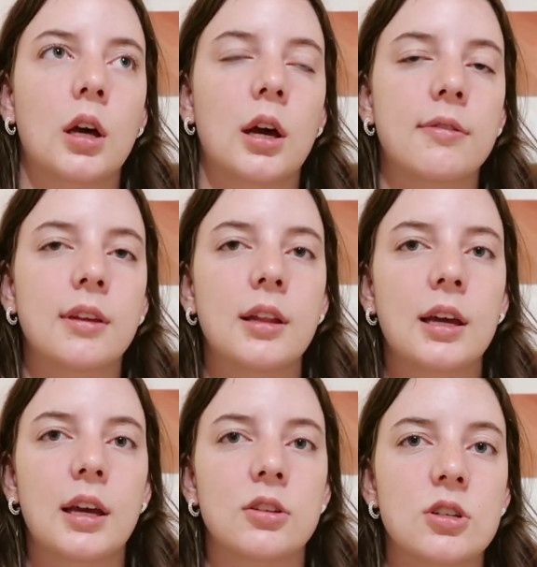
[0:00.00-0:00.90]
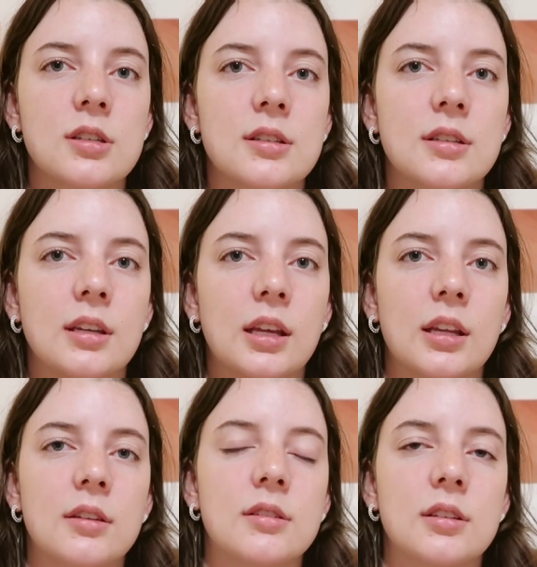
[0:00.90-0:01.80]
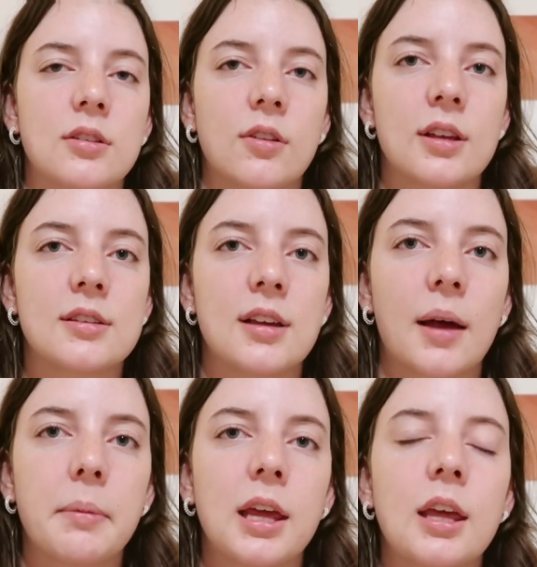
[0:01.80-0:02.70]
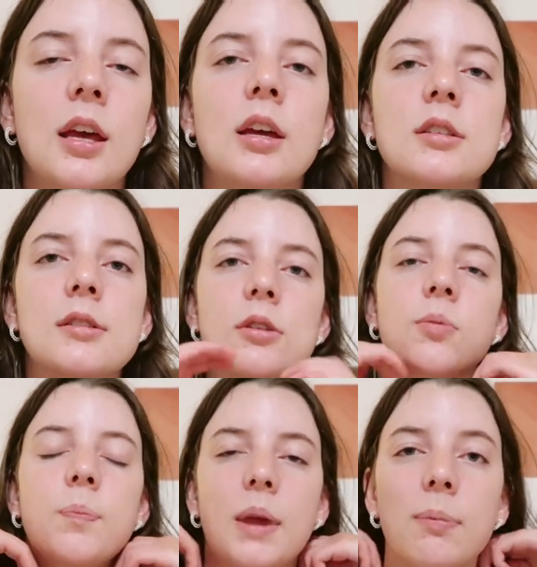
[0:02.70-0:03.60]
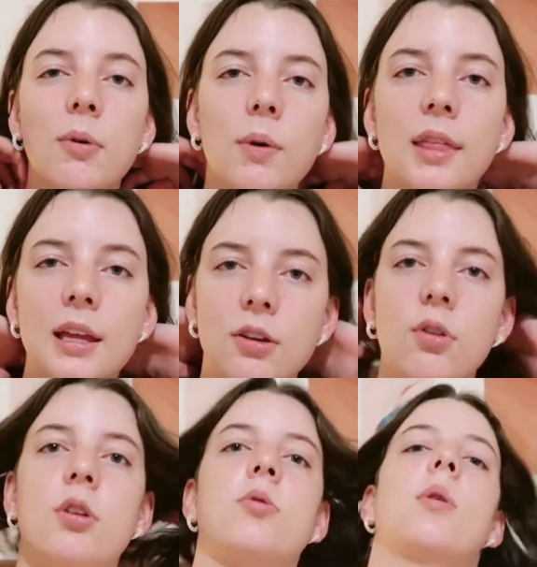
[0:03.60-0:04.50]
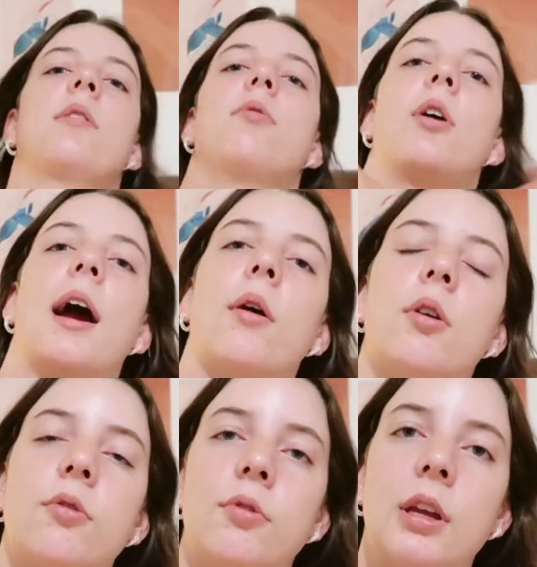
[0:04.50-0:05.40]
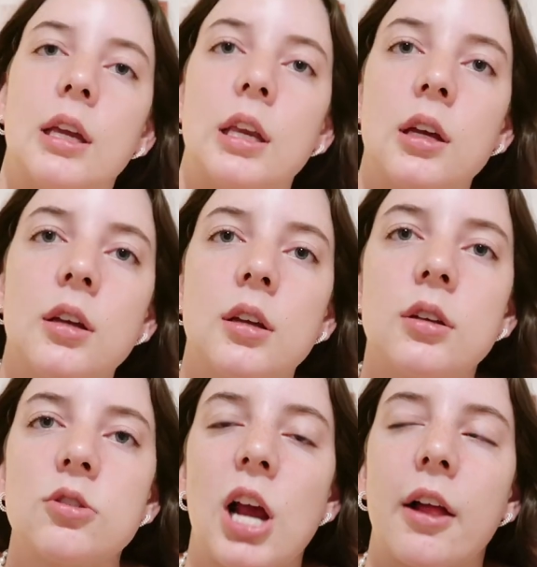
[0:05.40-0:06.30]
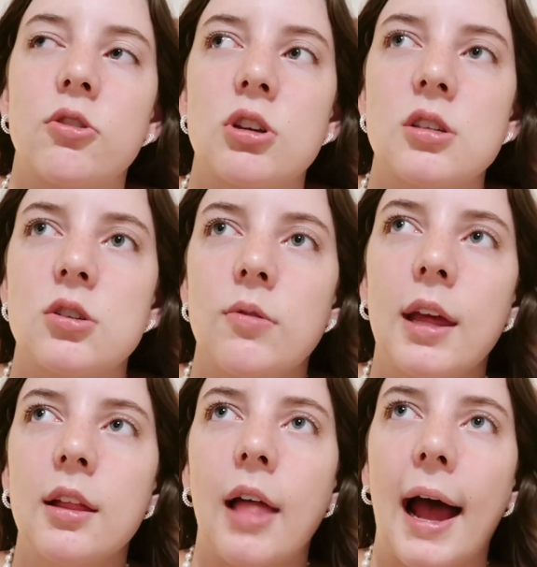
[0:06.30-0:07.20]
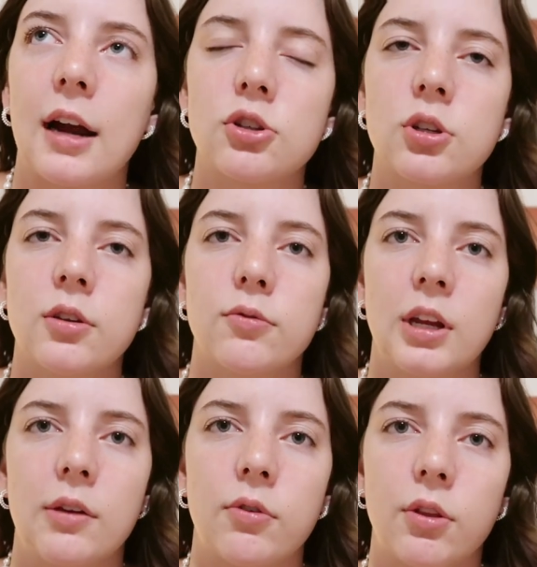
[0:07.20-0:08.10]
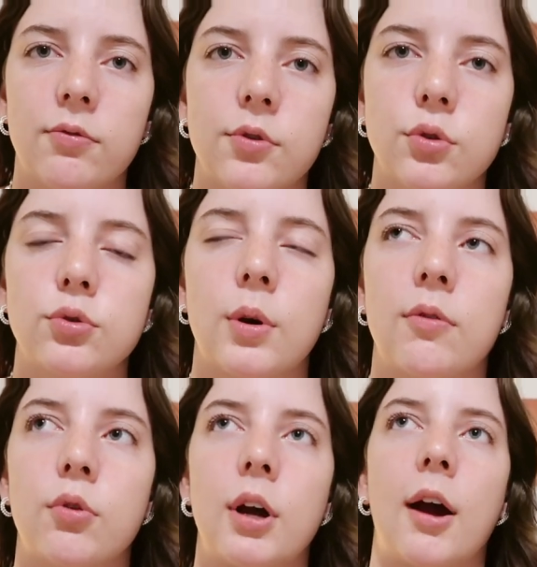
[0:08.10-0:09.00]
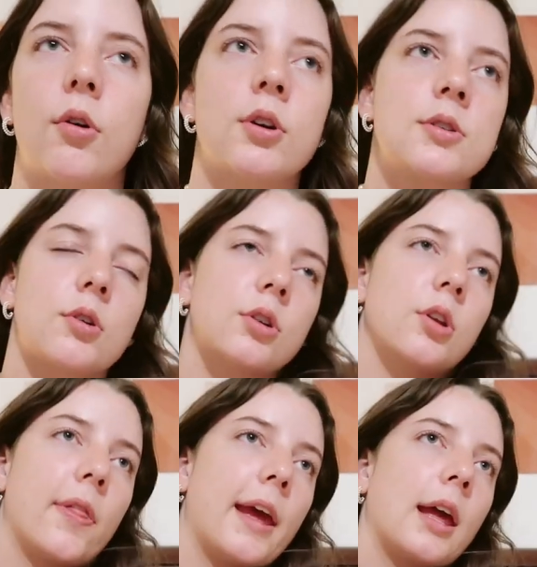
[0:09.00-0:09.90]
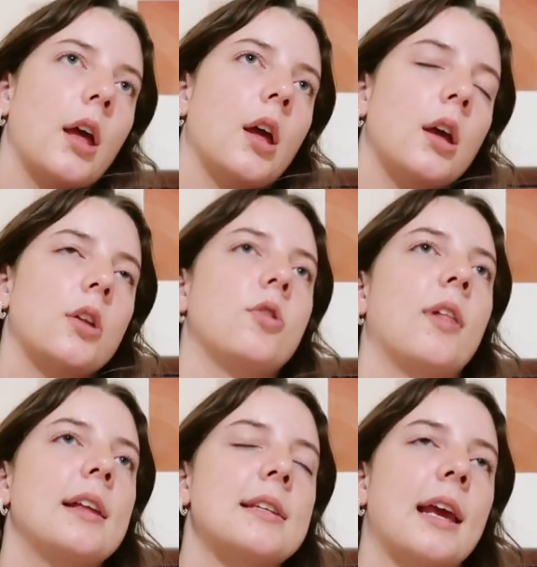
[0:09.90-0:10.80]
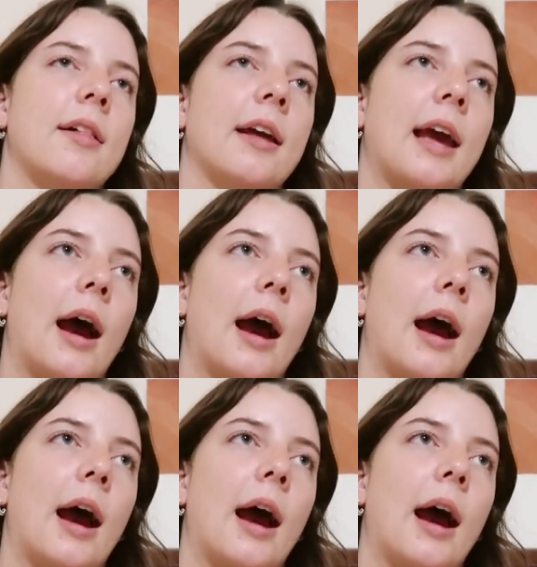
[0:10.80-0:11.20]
I just need to do this. I'm like, do people, when they do the 24-hour read challenges, do they actually read for the full 24 hours, or do they take like